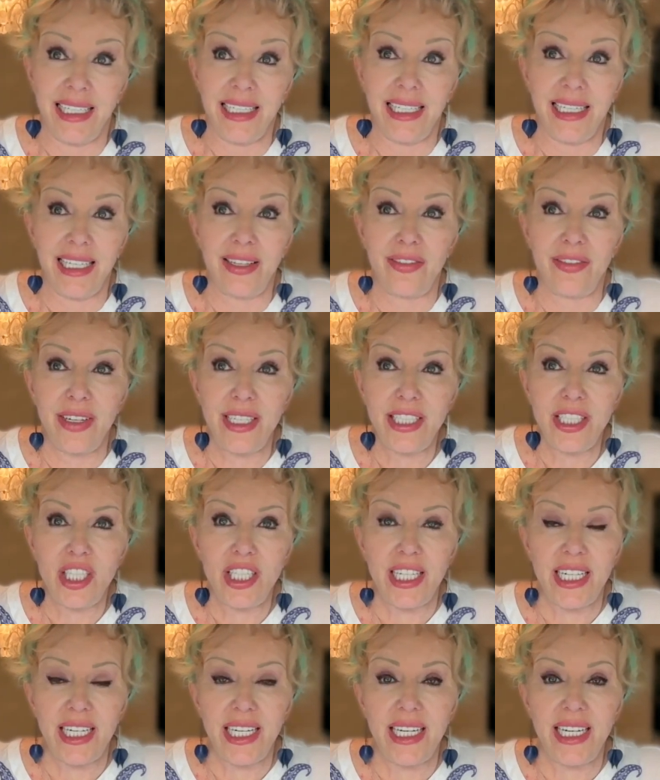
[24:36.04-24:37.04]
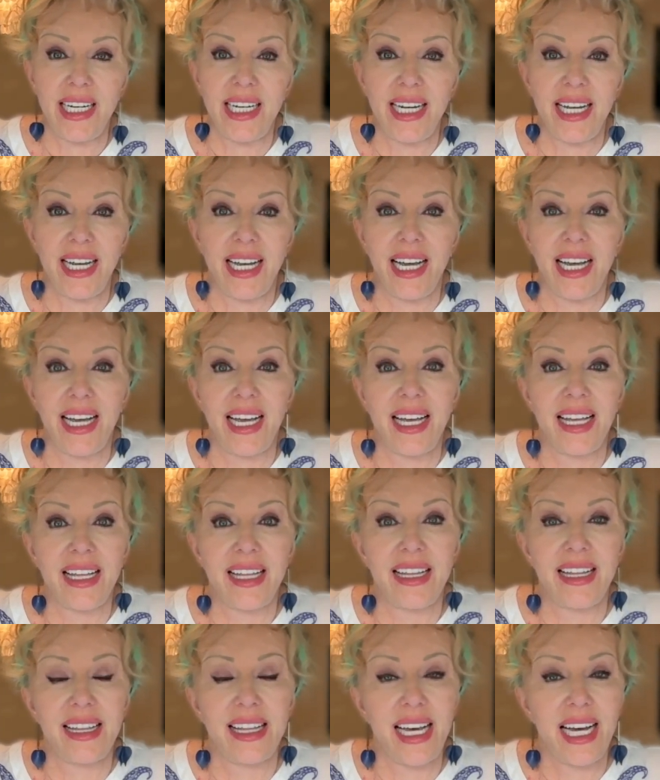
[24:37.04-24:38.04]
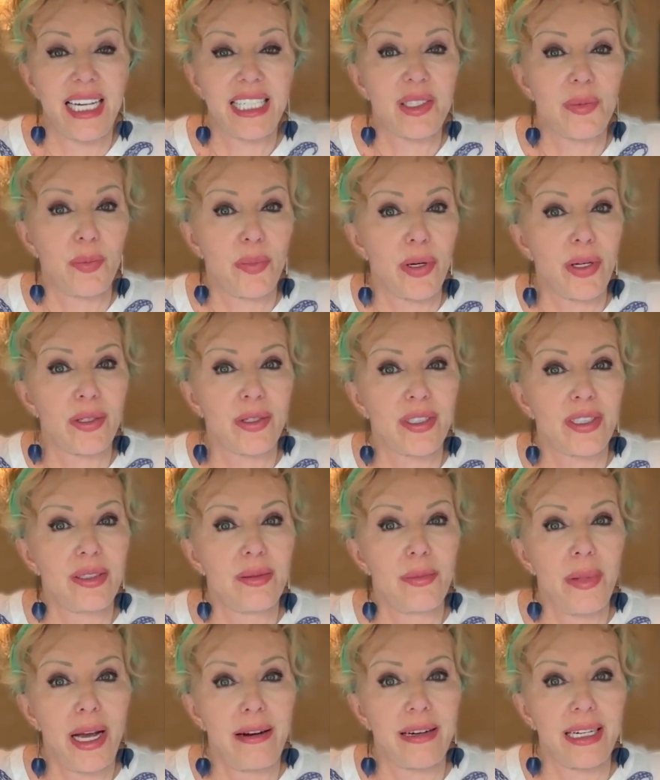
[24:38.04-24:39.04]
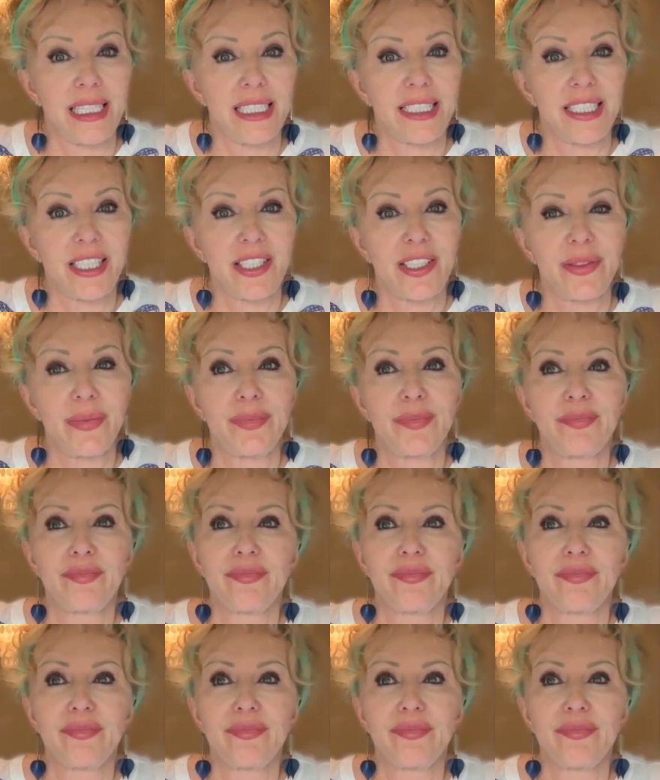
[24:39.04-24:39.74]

Eventually, that broke the marriage,